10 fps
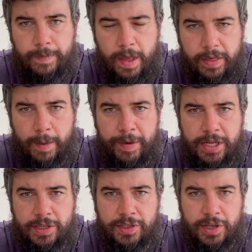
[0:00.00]
And that
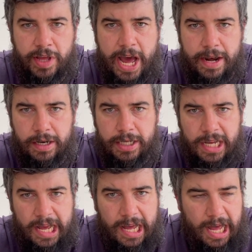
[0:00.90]
brings us to the end.
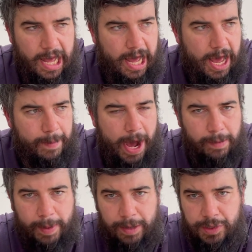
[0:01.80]

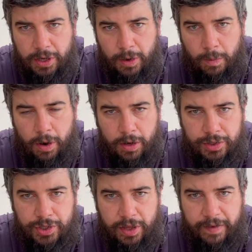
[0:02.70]
I'm about to go and
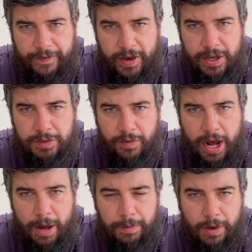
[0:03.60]
watch the first
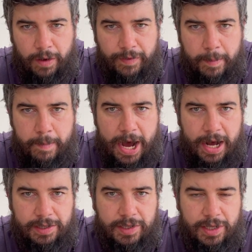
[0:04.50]
round of the
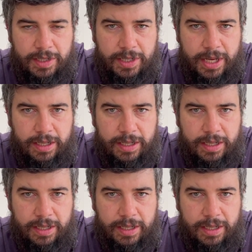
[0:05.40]
Masters.